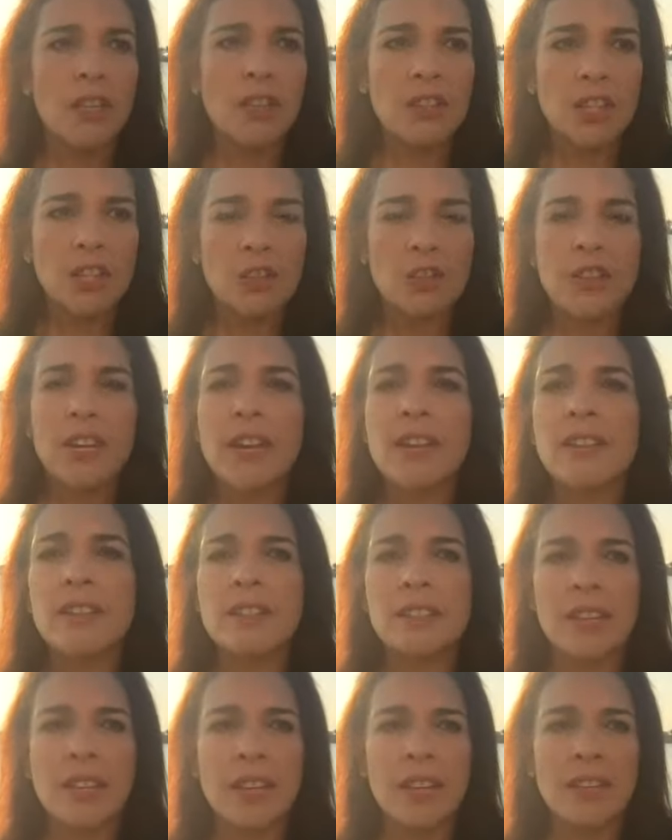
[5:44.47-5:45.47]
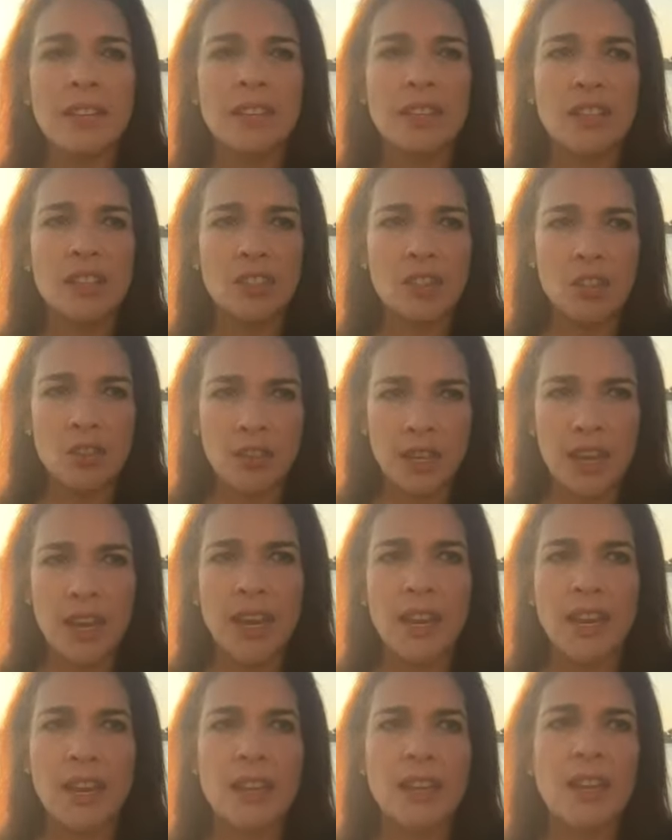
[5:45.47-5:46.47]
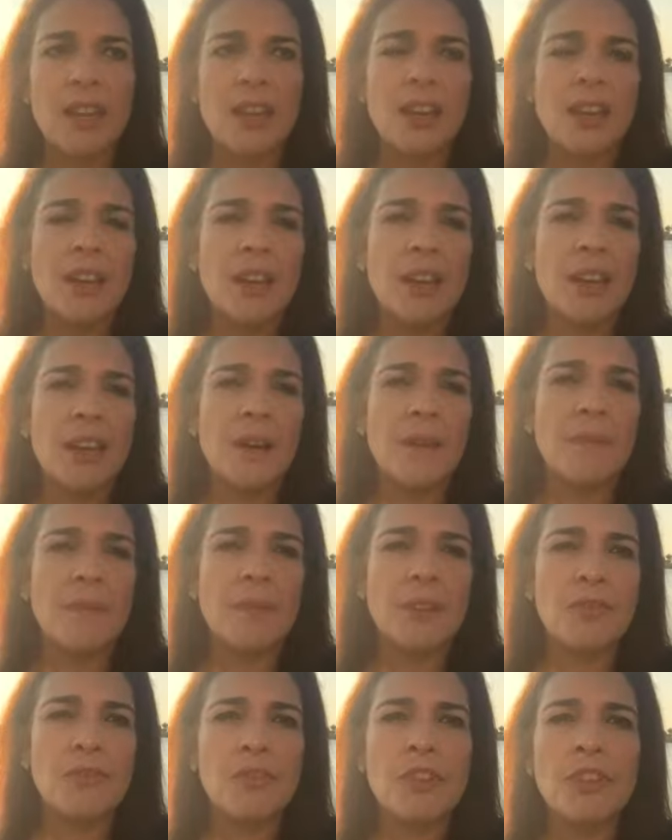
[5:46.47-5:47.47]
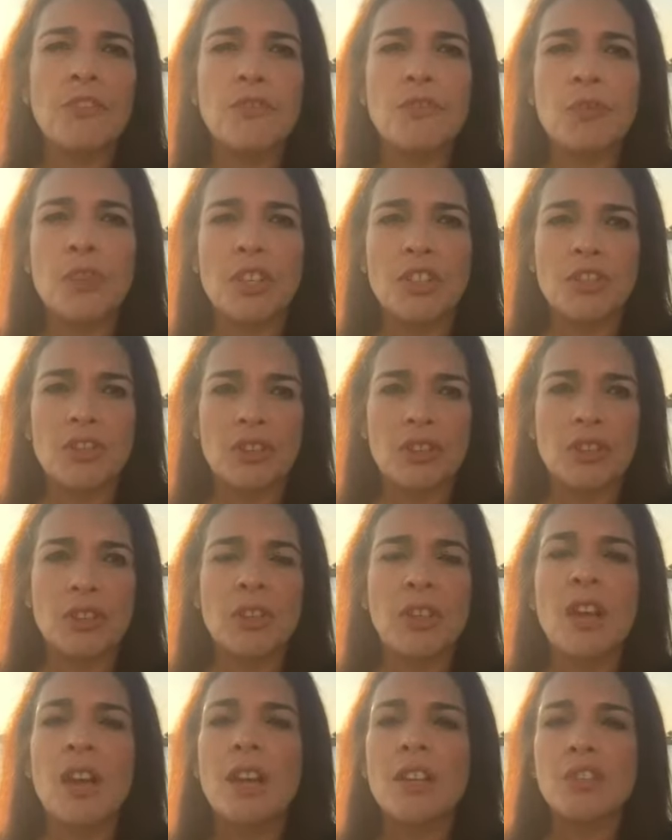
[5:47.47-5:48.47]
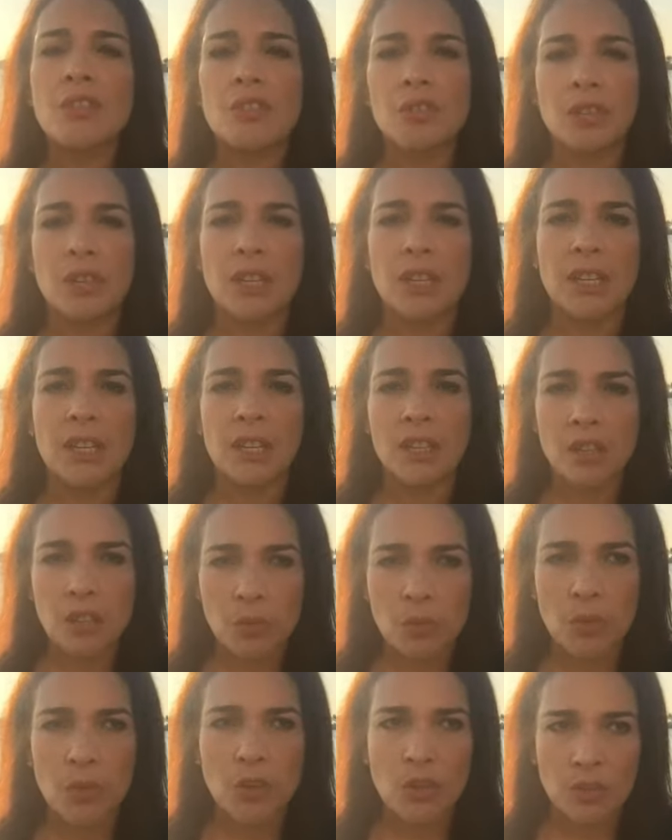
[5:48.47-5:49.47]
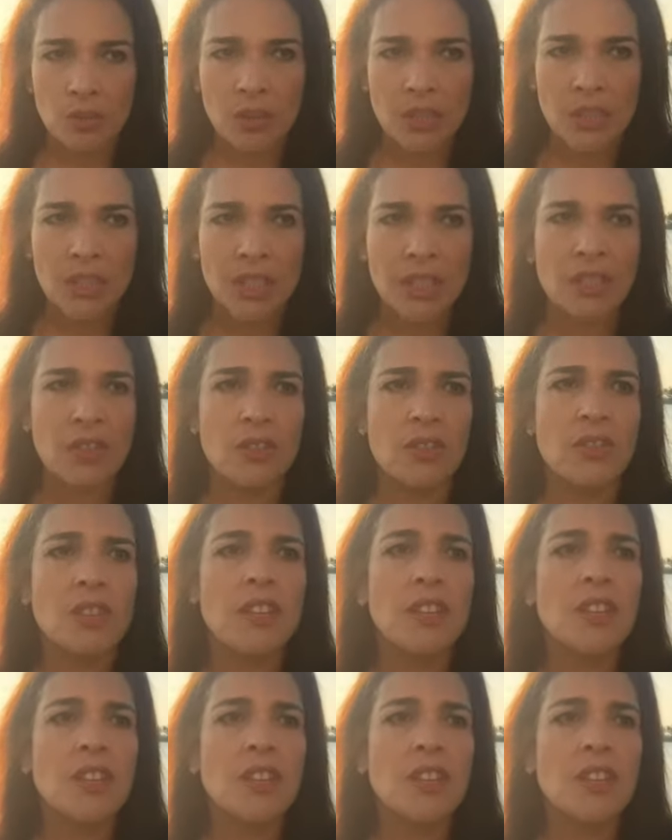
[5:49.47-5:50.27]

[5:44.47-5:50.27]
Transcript: The United States is today the fifth richest country in the world still.